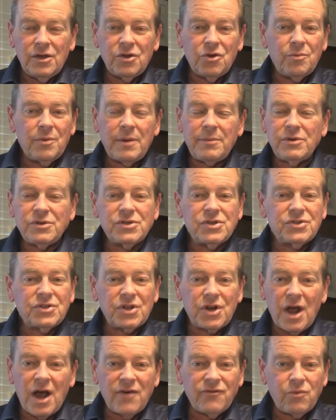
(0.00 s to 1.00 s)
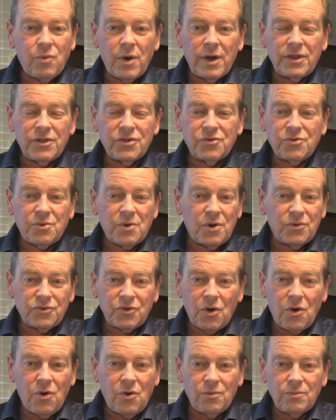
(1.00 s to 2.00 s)
You know, maybe just an off-white throughout
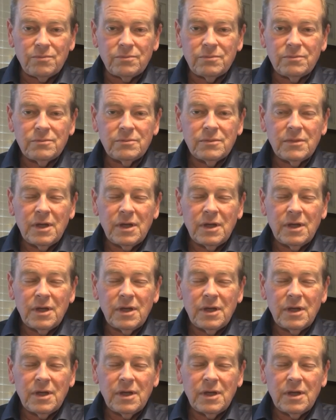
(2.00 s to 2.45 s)
the home.